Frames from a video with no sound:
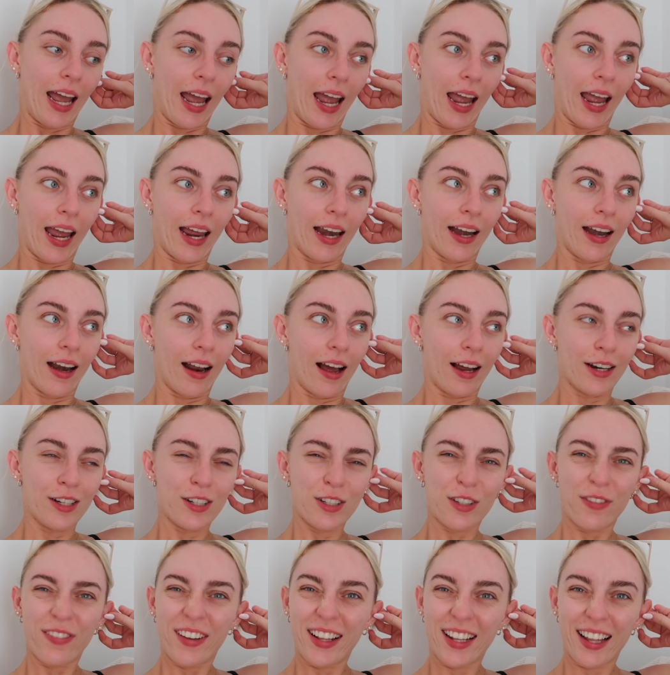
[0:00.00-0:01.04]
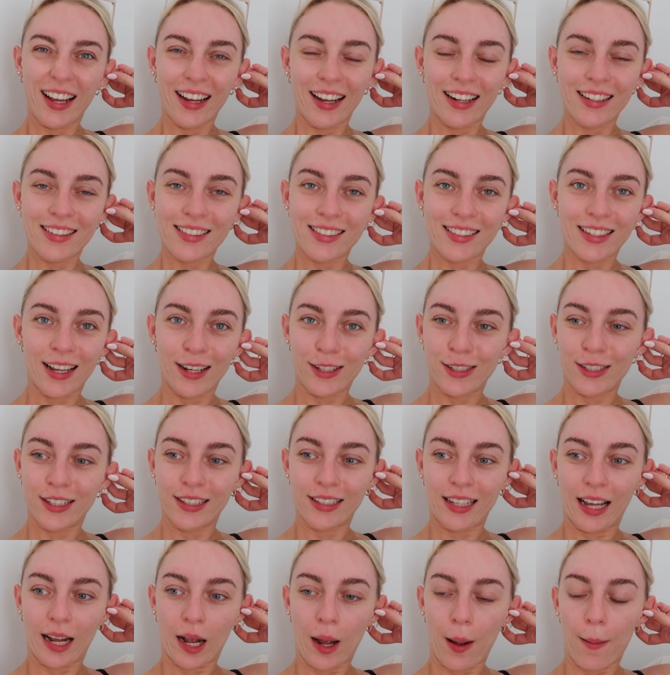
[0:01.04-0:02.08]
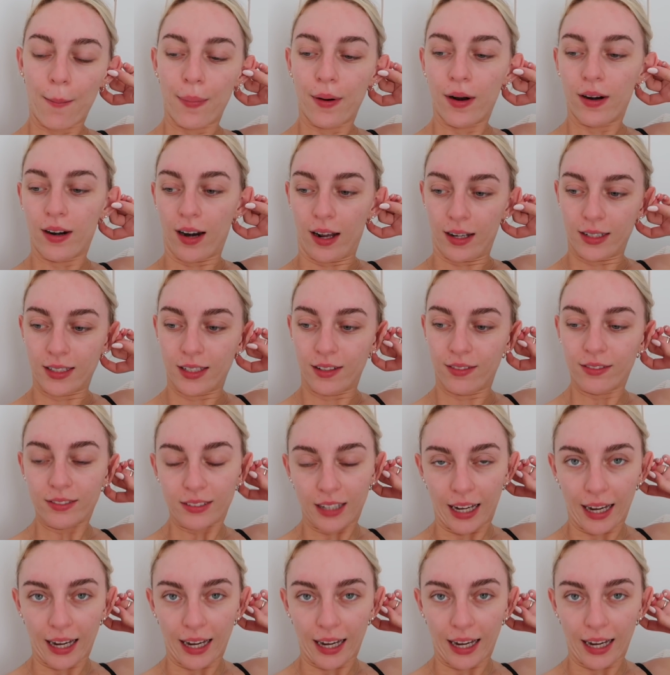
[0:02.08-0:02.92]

And I just feel like it's such a like productive,